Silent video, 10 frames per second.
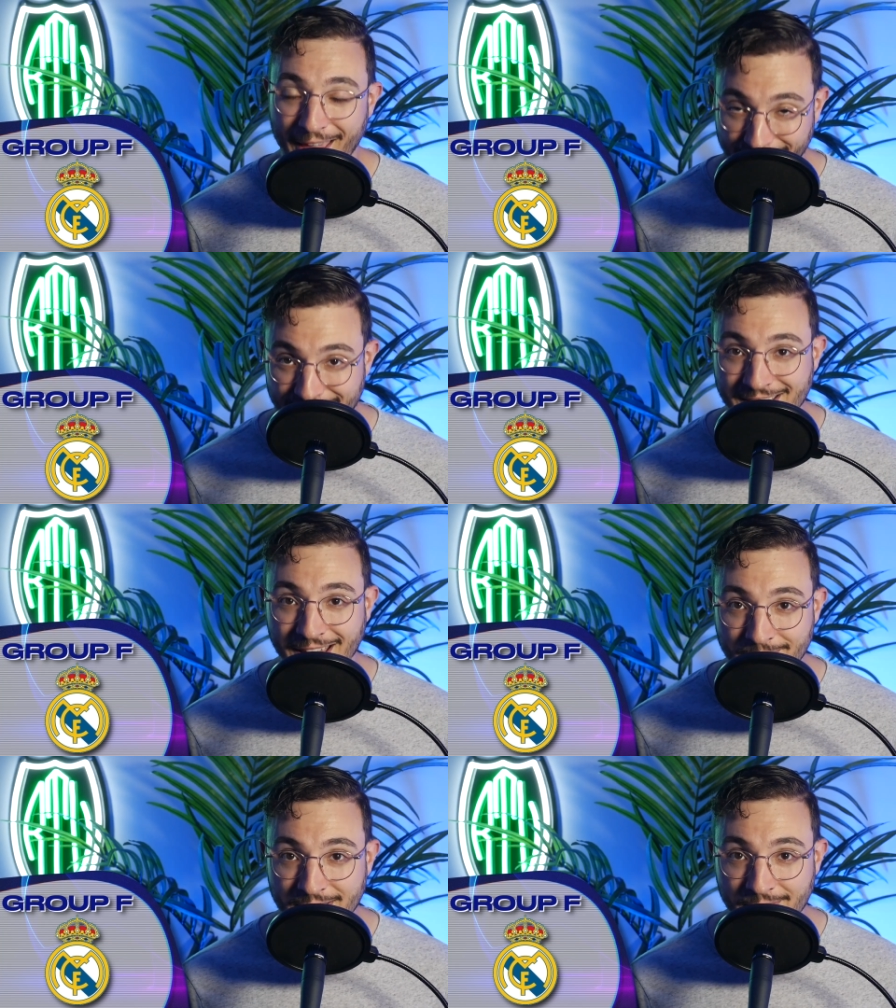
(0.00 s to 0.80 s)
they have the
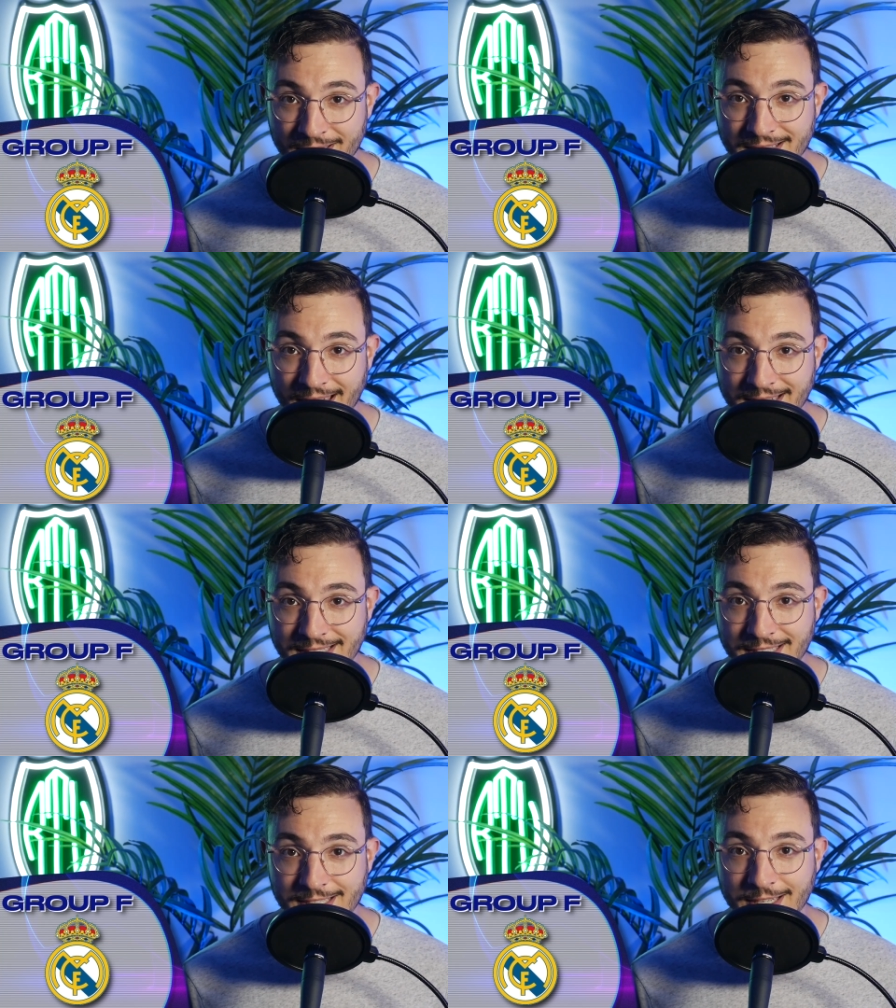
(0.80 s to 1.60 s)
same team as last
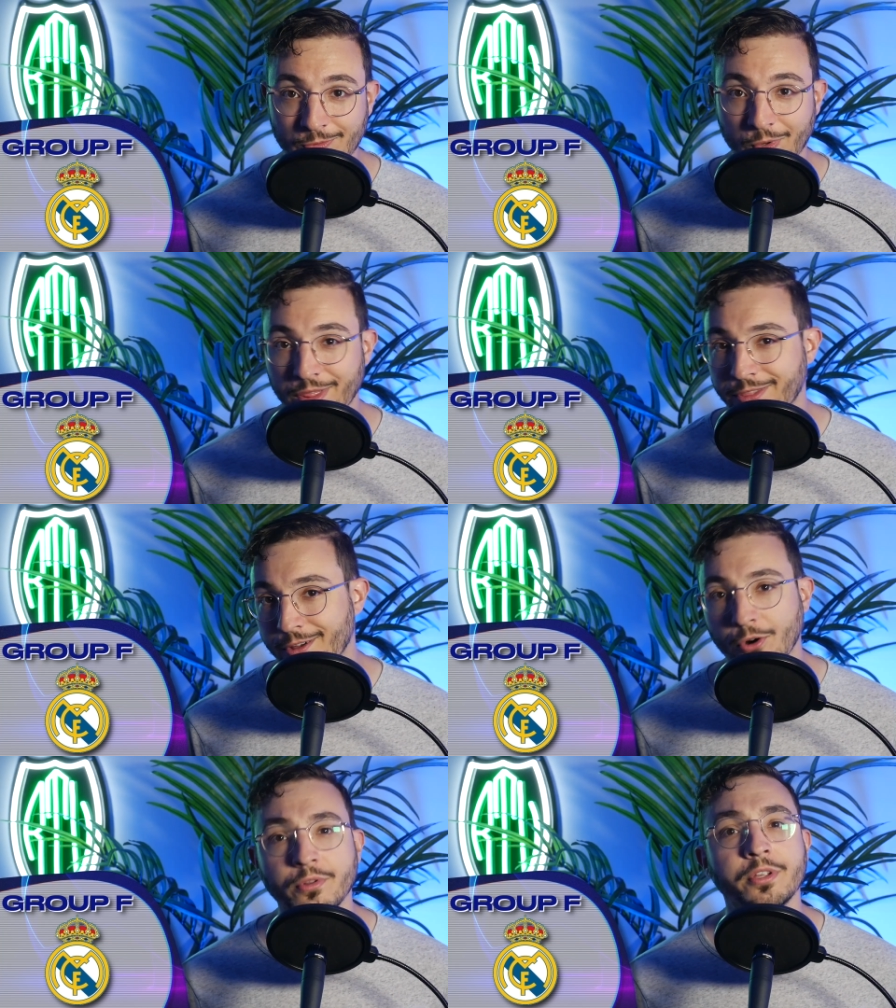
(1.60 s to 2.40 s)
season, with
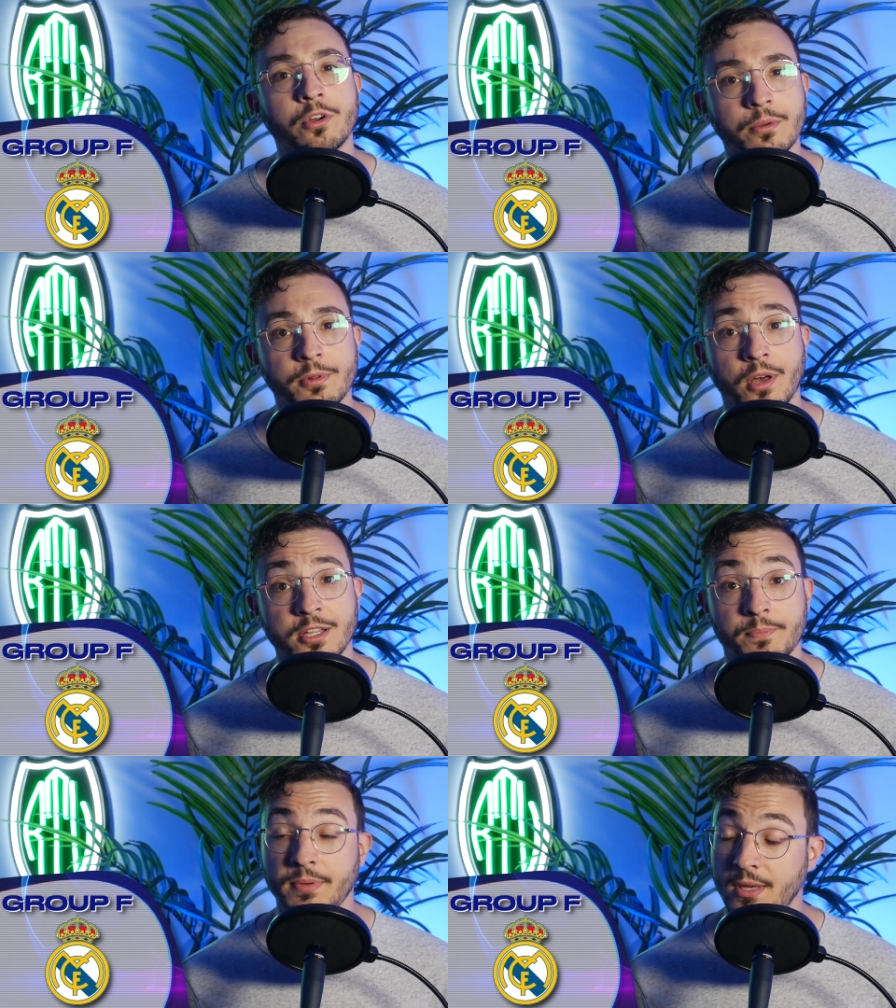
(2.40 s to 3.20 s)
the only notable
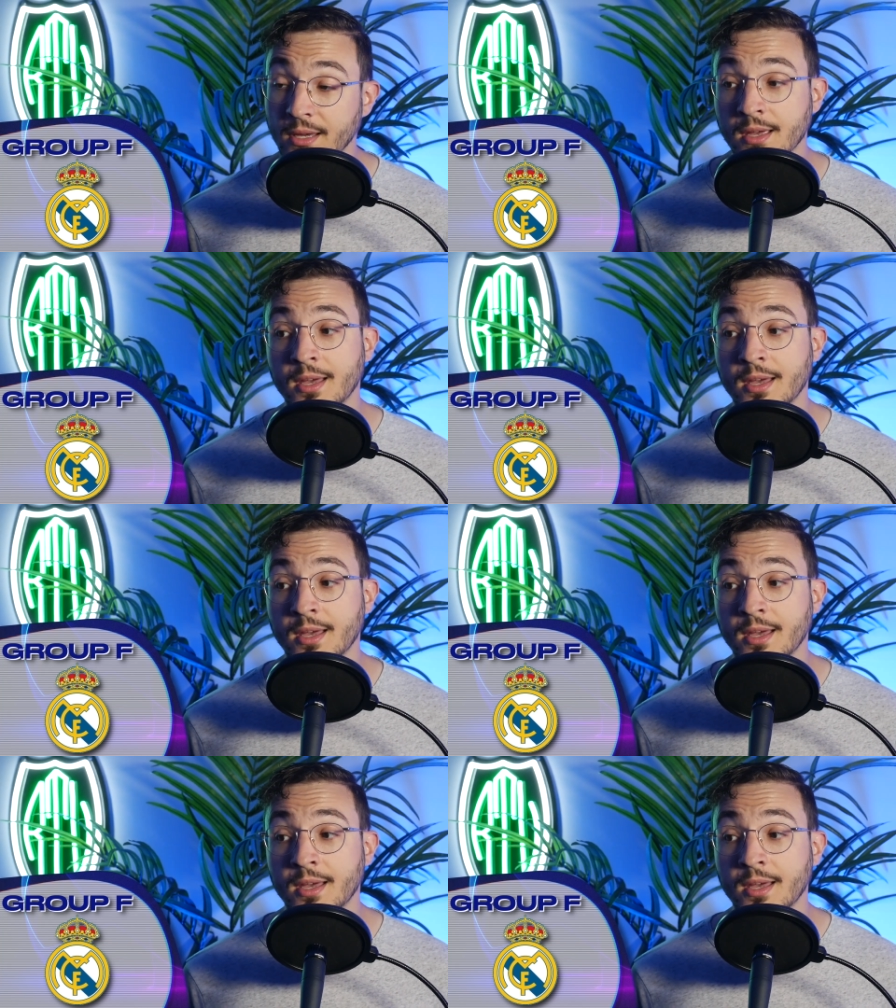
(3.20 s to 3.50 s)
loss being